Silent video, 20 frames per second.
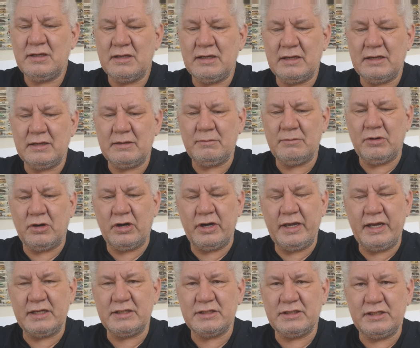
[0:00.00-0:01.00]

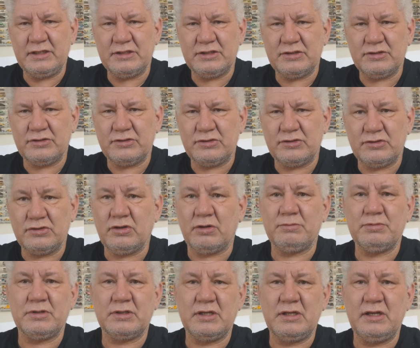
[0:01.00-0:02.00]
I actually
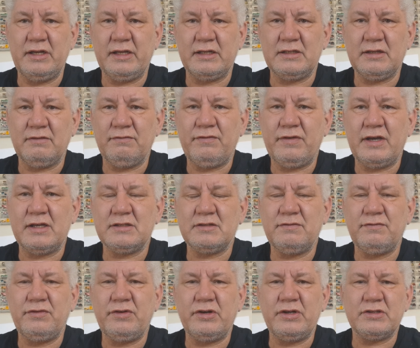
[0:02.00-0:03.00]
stopped collecting Fast
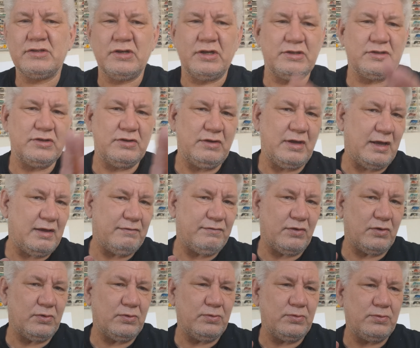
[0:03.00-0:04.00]
and Furious. I do have
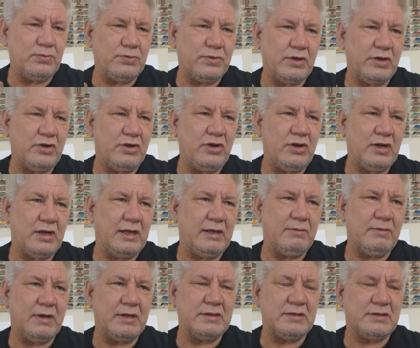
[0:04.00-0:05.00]
all the early
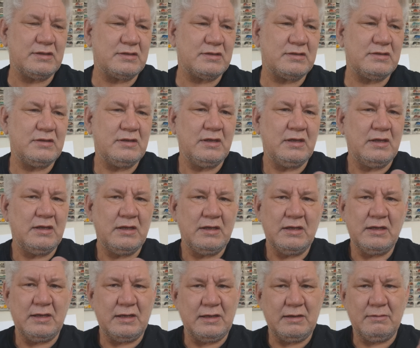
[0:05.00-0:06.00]
ones,
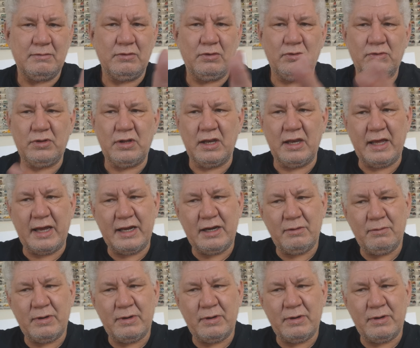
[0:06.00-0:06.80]
all the later